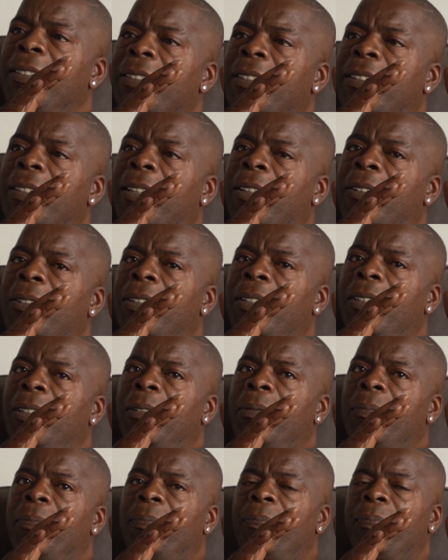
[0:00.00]
you
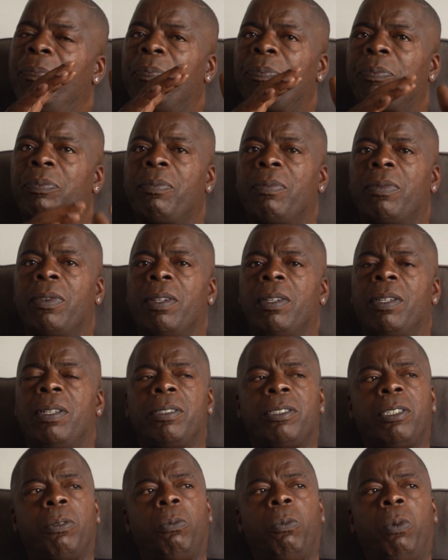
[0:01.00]
know.
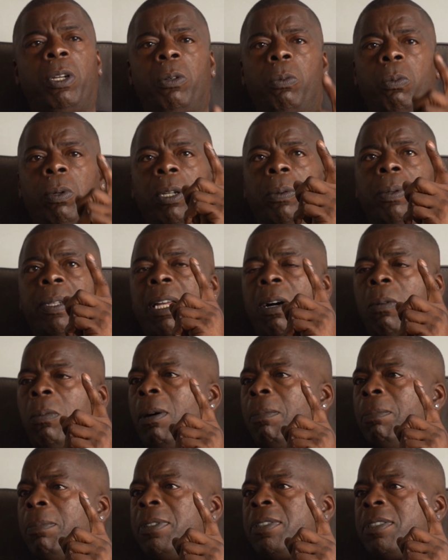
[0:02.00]
So we were that
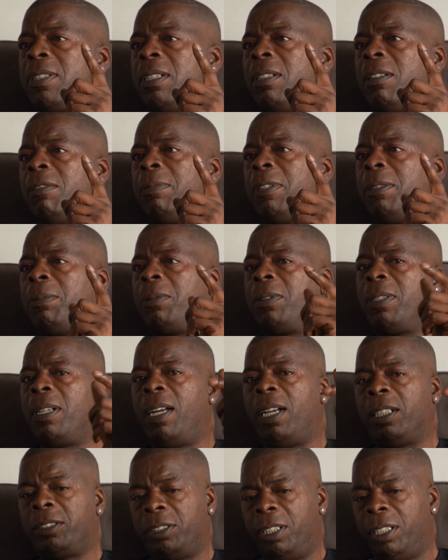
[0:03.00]
1% of people
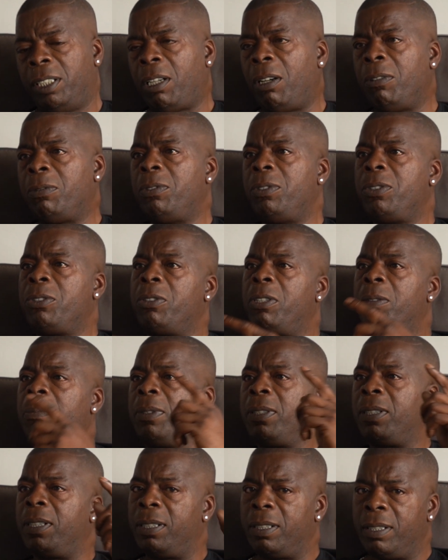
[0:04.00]
that actually go through
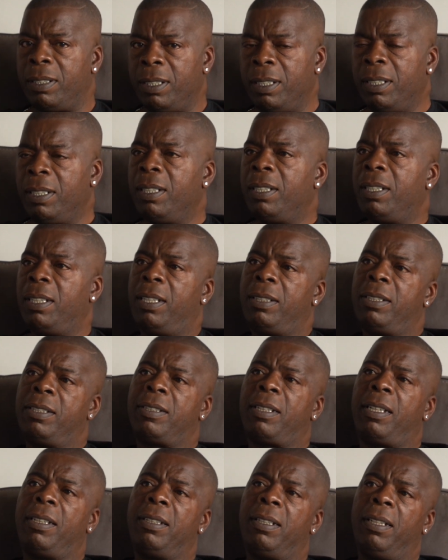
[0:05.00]
treatment and
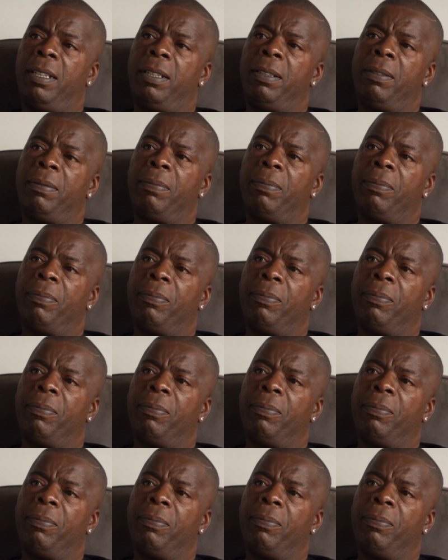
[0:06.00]
stay clean.